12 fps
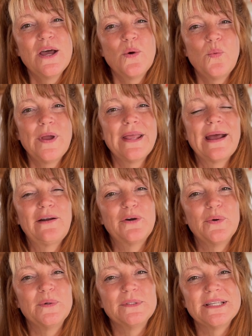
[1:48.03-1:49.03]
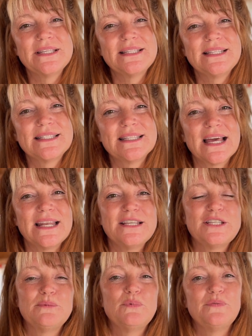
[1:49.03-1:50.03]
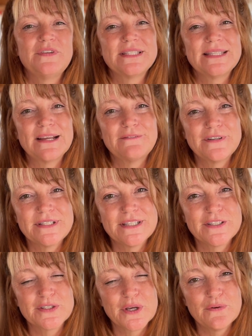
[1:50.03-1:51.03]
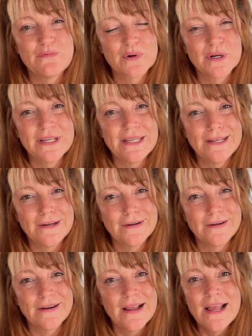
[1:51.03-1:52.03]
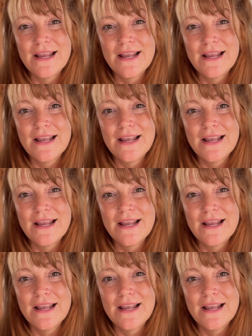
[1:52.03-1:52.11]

when our oldest decided to move to San Francisco for a year,